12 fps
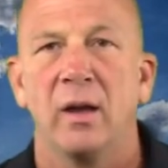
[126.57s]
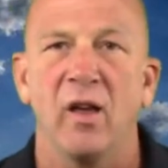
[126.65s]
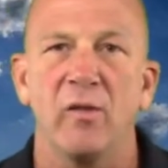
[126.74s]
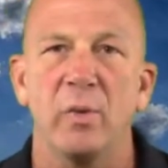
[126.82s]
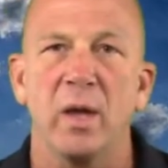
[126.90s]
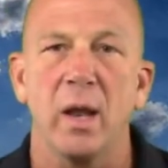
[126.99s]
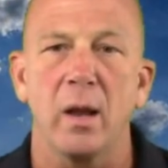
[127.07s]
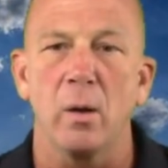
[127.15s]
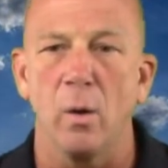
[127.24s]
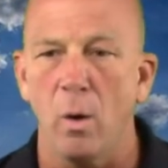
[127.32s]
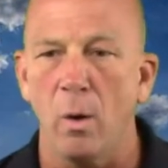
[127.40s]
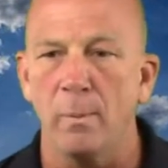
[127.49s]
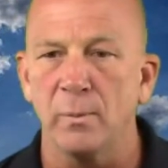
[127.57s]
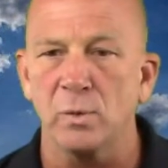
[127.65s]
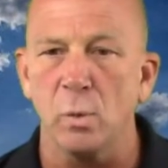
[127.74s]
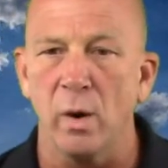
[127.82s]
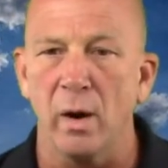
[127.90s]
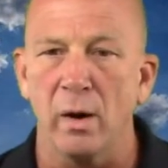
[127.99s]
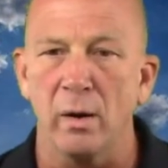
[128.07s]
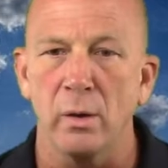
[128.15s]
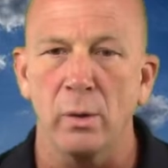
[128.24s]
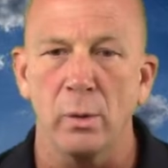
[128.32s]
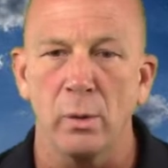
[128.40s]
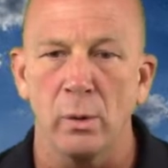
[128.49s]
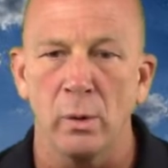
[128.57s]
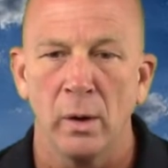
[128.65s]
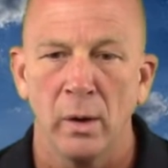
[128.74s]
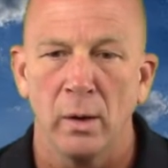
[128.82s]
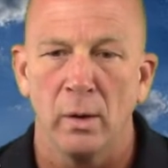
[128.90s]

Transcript: I've been in homes where you